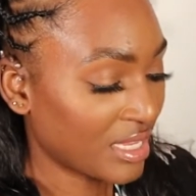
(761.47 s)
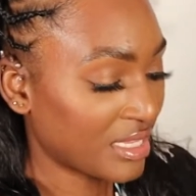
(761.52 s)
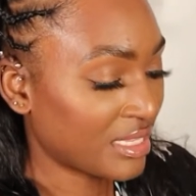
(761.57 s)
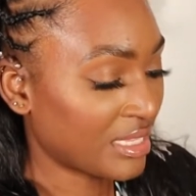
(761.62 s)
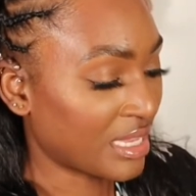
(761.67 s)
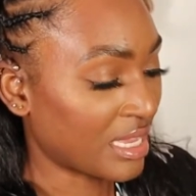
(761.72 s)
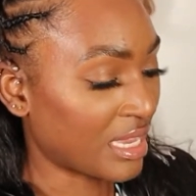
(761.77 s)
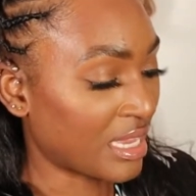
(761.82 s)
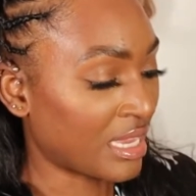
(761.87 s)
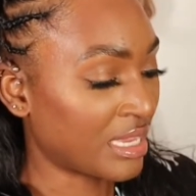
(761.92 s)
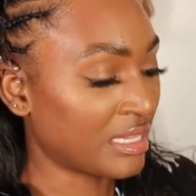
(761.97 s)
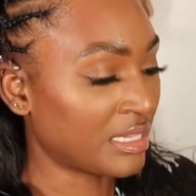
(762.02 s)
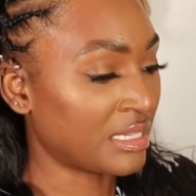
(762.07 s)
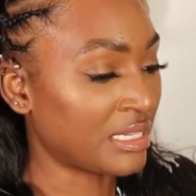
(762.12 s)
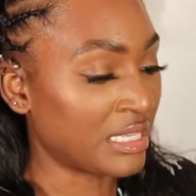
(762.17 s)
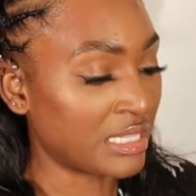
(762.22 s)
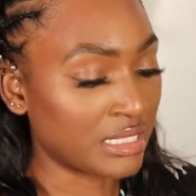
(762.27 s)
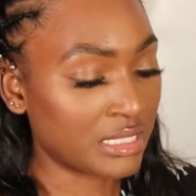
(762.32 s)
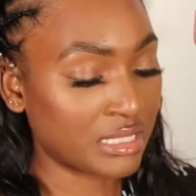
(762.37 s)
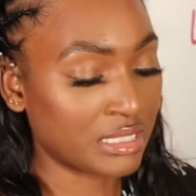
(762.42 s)
yeah, it
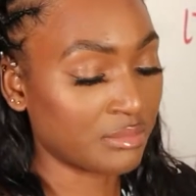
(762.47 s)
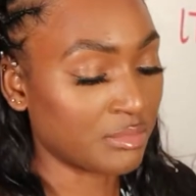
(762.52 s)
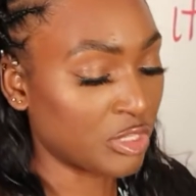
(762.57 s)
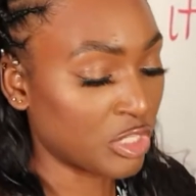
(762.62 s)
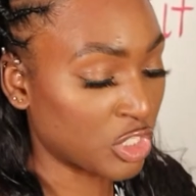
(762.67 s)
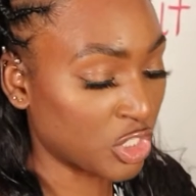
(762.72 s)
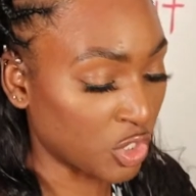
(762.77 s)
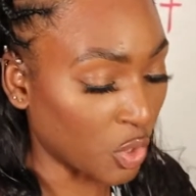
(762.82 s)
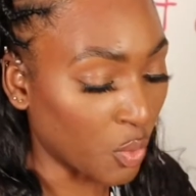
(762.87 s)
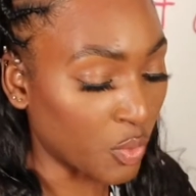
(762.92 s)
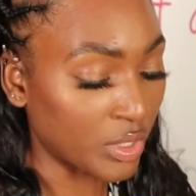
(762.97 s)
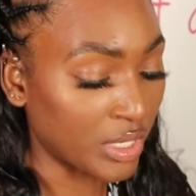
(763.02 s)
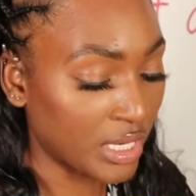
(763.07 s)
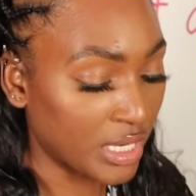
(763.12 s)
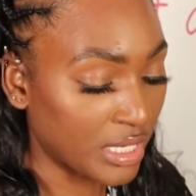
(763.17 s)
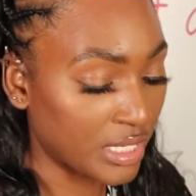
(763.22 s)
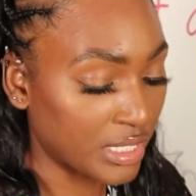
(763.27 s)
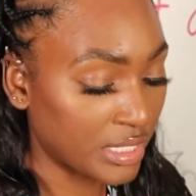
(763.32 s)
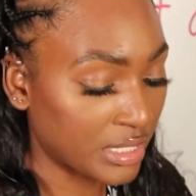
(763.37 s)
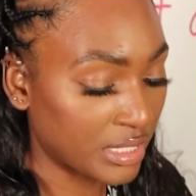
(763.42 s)
needs to be sewn
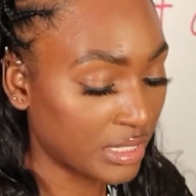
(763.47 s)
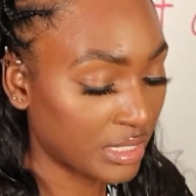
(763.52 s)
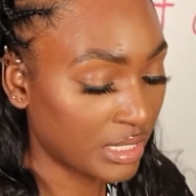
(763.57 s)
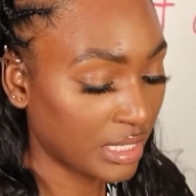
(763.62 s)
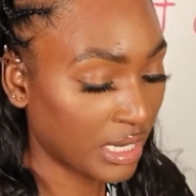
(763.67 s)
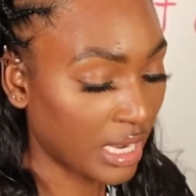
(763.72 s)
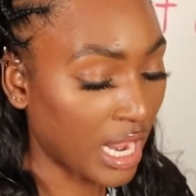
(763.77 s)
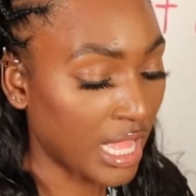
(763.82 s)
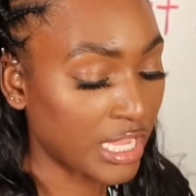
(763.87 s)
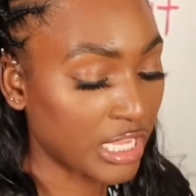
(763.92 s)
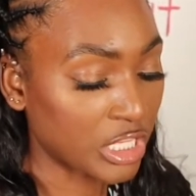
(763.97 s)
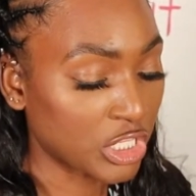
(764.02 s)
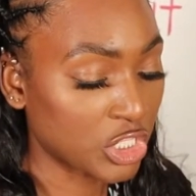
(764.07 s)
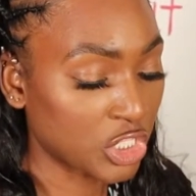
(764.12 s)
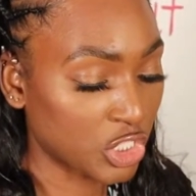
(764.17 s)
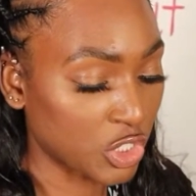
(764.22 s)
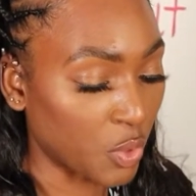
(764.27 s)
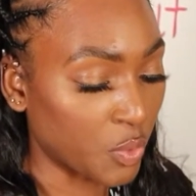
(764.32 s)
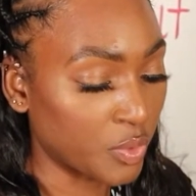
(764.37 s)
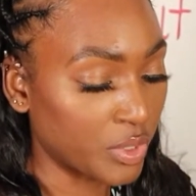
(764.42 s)
in. Like,
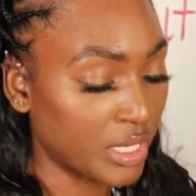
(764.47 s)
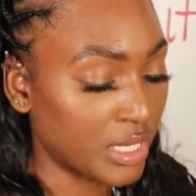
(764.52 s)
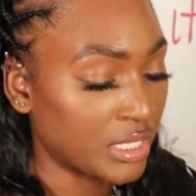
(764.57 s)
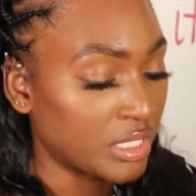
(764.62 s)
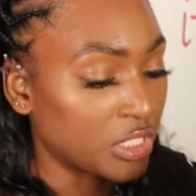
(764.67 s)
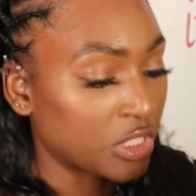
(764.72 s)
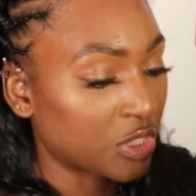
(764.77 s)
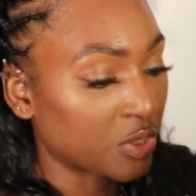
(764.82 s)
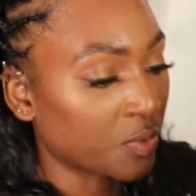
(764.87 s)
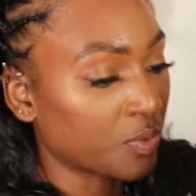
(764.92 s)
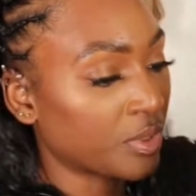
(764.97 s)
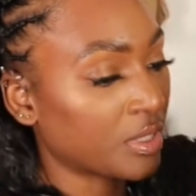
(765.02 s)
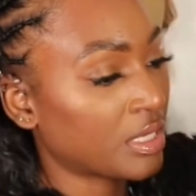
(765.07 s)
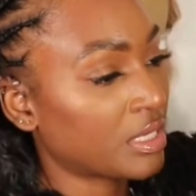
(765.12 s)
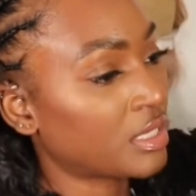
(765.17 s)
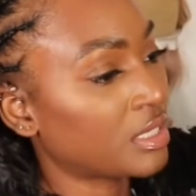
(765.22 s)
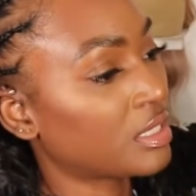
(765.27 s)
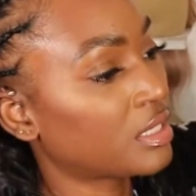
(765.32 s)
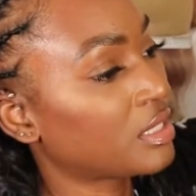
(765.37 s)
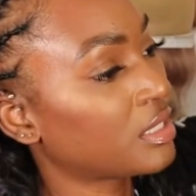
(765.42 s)
sewn in.
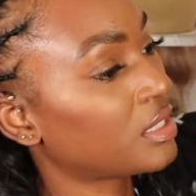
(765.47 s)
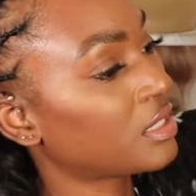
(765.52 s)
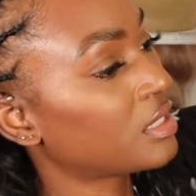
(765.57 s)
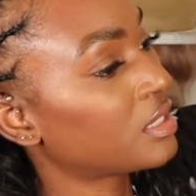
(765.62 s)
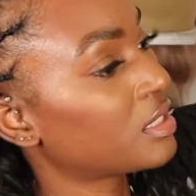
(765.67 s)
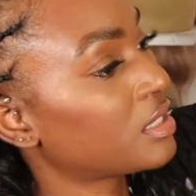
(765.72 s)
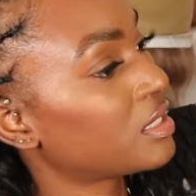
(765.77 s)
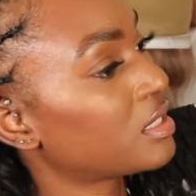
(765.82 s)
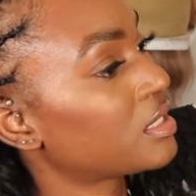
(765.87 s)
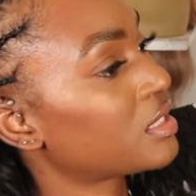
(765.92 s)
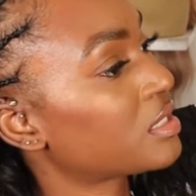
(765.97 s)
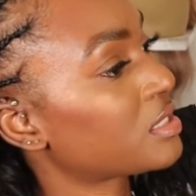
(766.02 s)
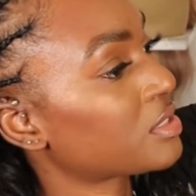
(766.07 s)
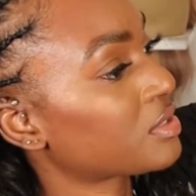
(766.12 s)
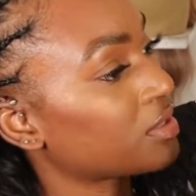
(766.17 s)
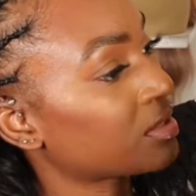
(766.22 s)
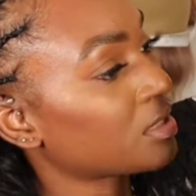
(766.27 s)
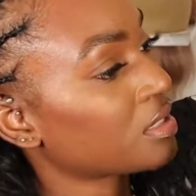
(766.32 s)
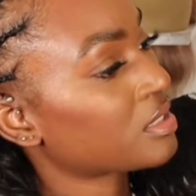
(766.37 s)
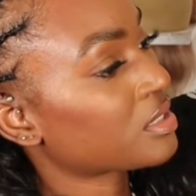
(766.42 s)
So
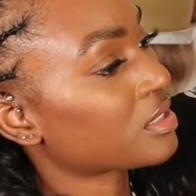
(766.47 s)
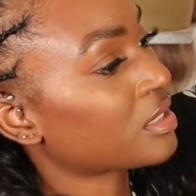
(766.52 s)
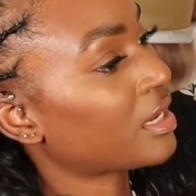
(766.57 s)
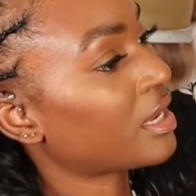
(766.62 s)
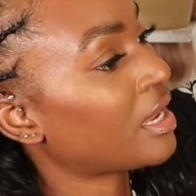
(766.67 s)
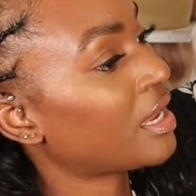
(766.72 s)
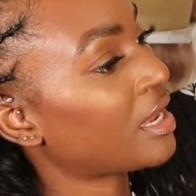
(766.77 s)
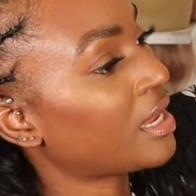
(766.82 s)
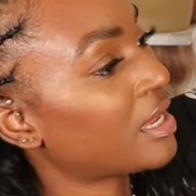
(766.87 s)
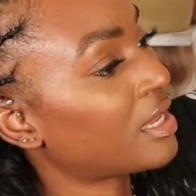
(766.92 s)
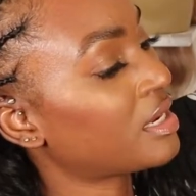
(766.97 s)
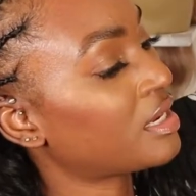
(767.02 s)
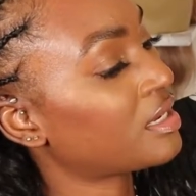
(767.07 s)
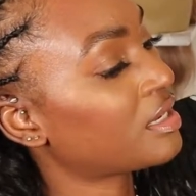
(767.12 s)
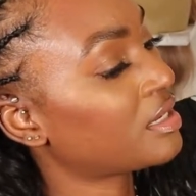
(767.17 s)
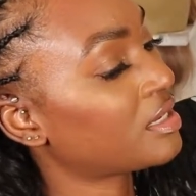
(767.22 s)
let's go ahead.